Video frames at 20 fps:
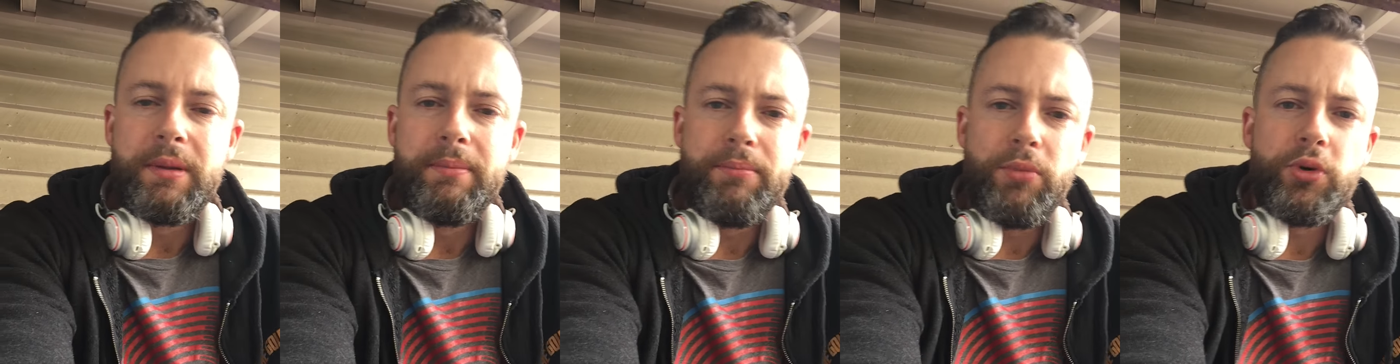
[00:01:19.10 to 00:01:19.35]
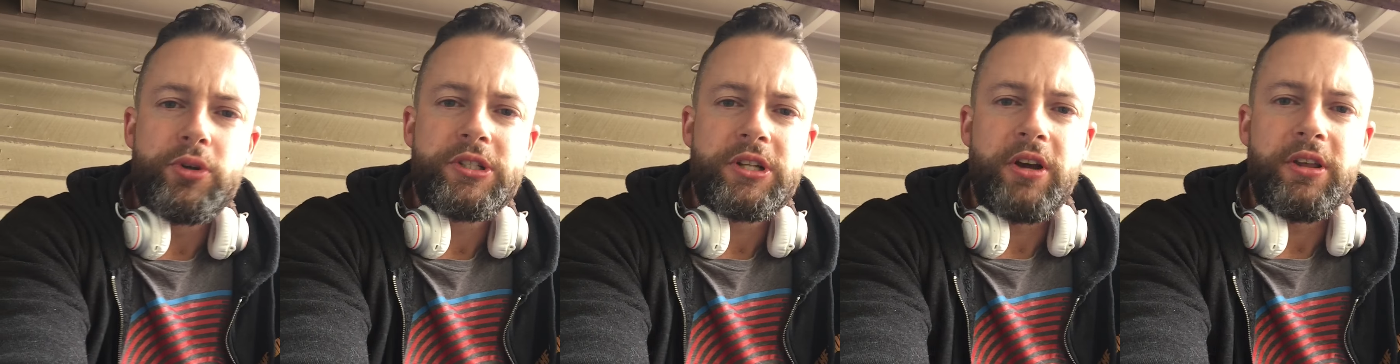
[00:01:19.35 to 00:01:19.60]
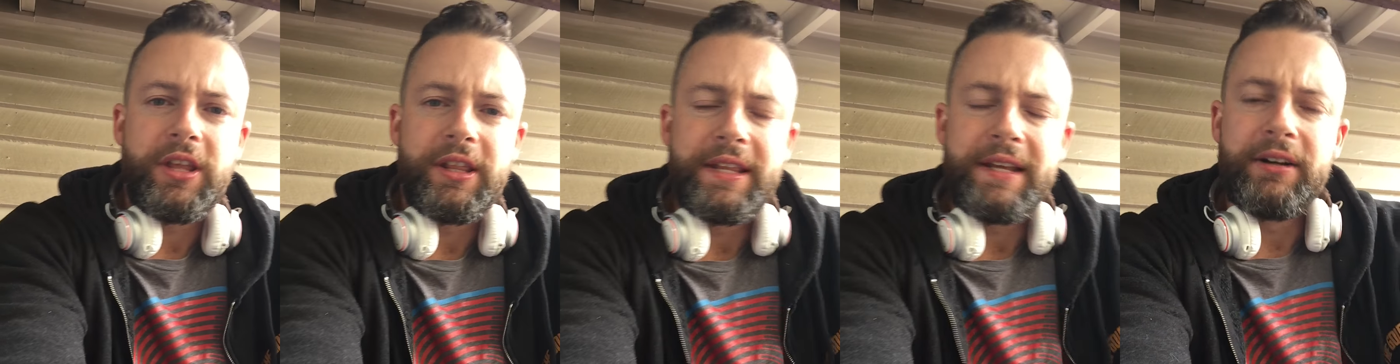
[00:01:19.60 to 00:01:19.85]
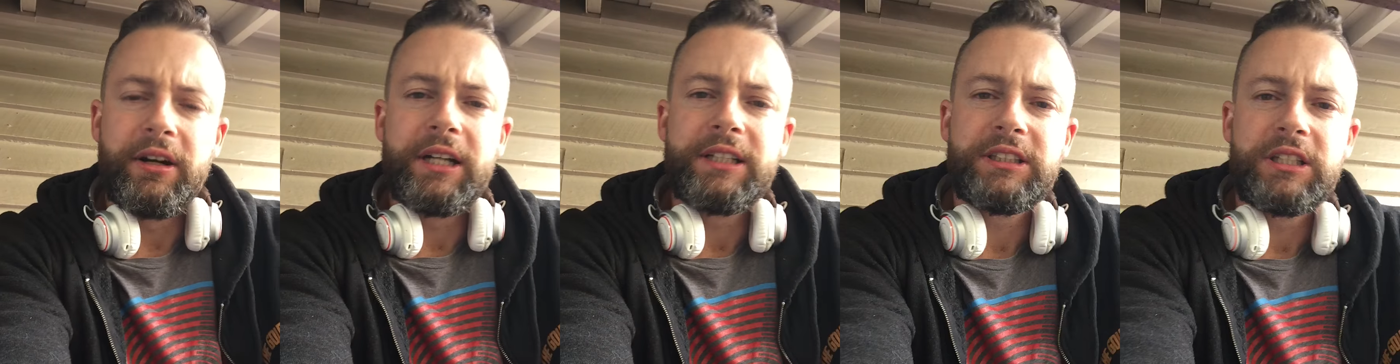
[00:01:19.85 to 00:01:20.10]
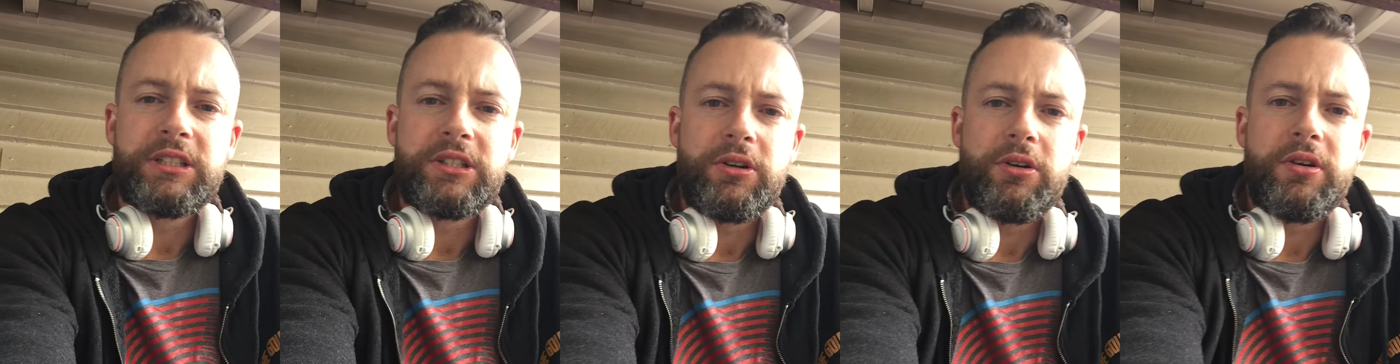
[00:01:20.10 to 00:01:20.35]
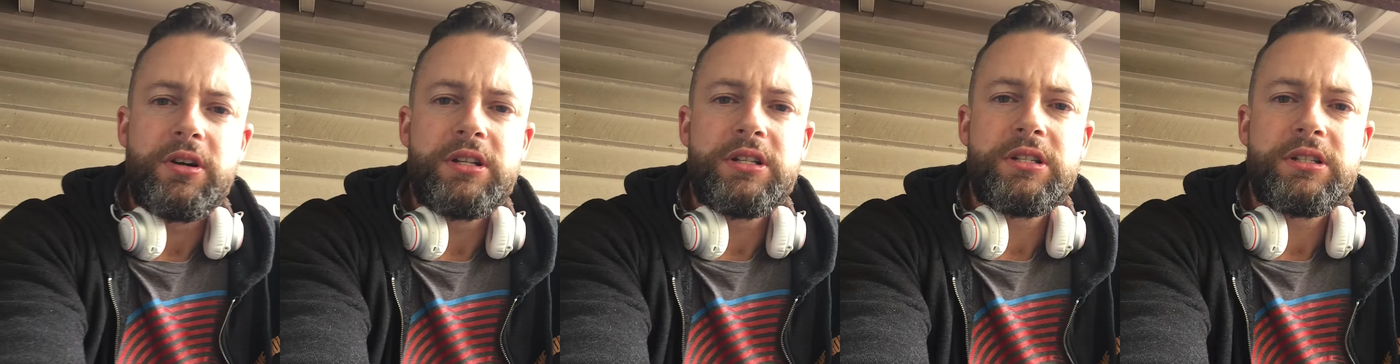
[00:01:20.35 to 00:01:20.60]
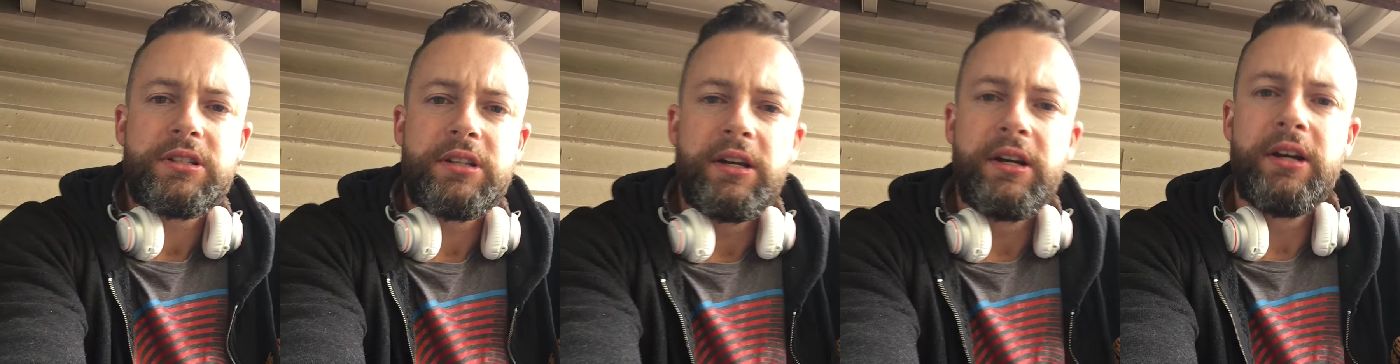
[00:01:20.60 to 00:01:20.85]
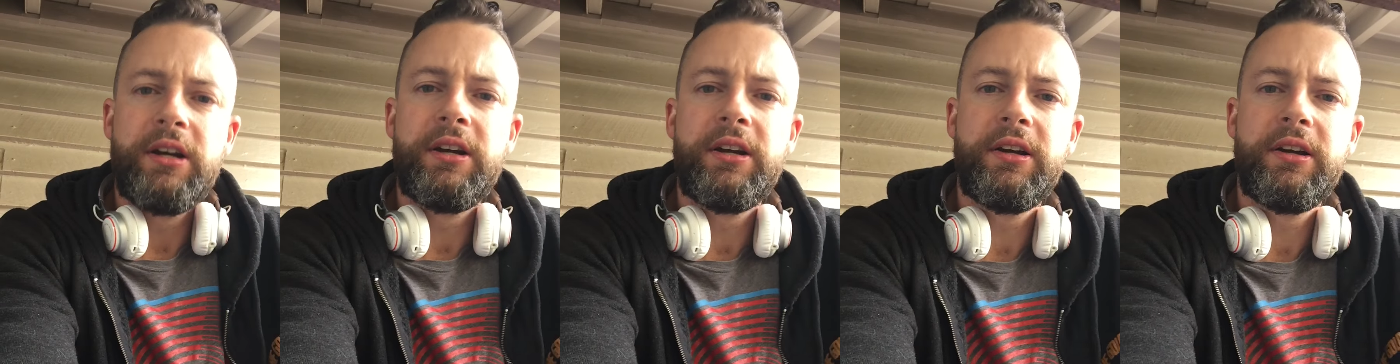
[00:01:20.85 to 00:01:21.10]
more so than their exercise,
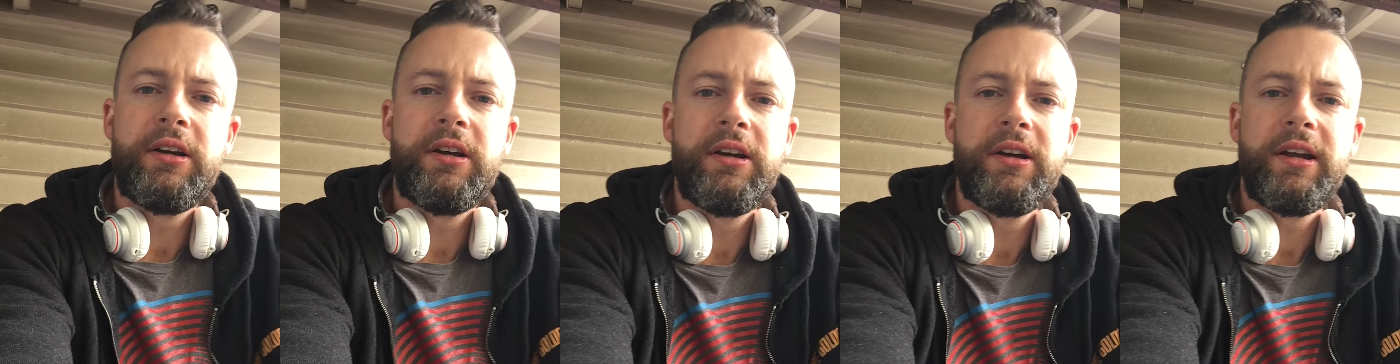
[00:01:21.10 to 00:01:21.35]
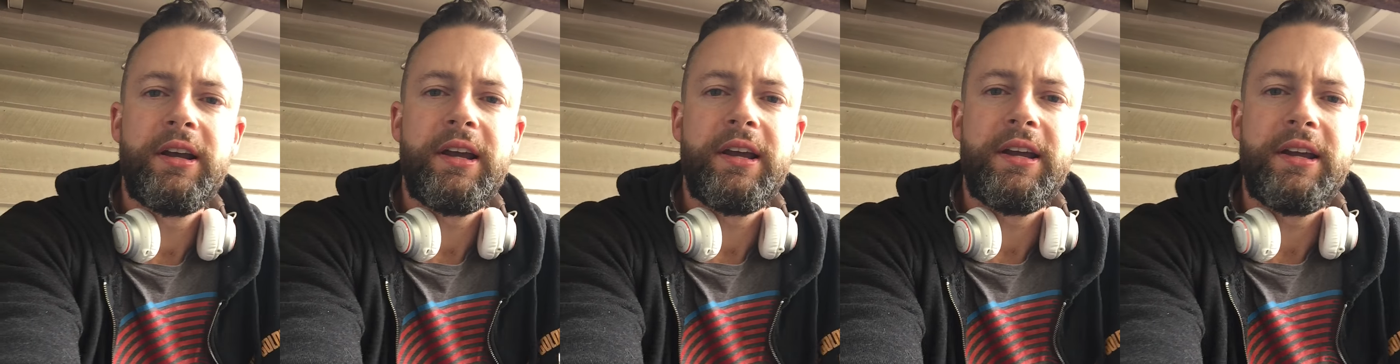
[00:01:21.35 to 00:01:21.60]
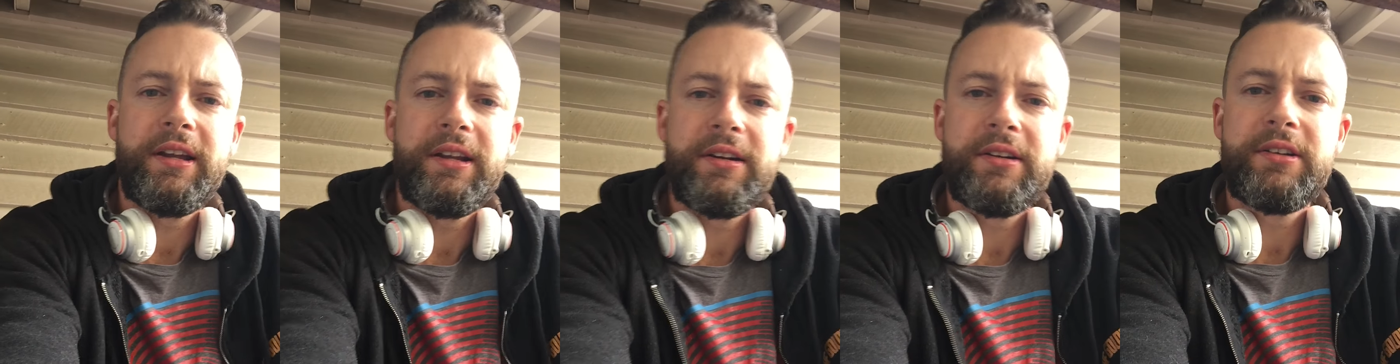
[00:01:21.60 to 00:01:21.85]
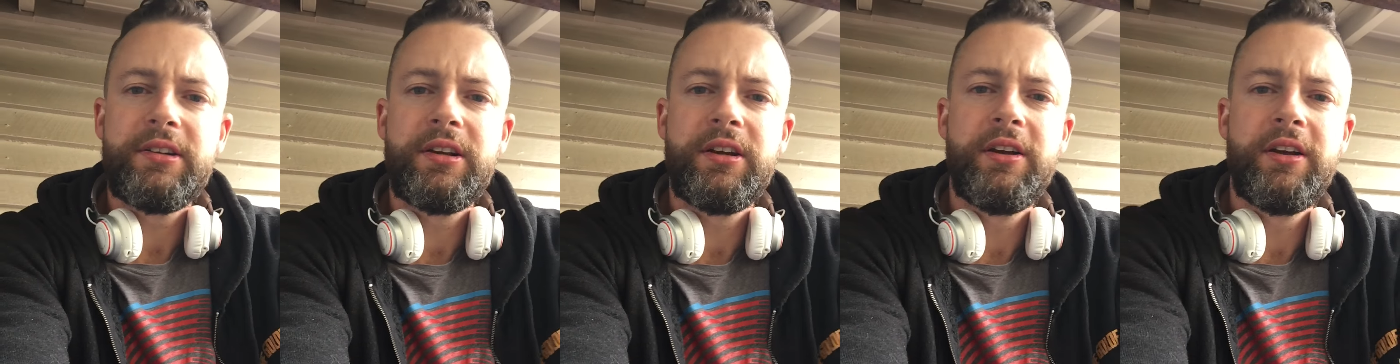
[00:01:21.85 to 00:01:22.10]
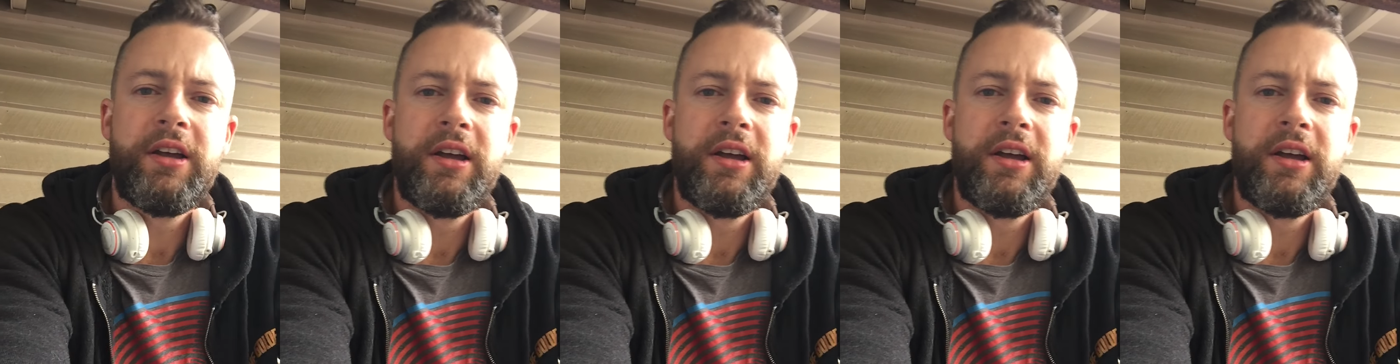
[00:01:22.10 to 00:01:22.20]
and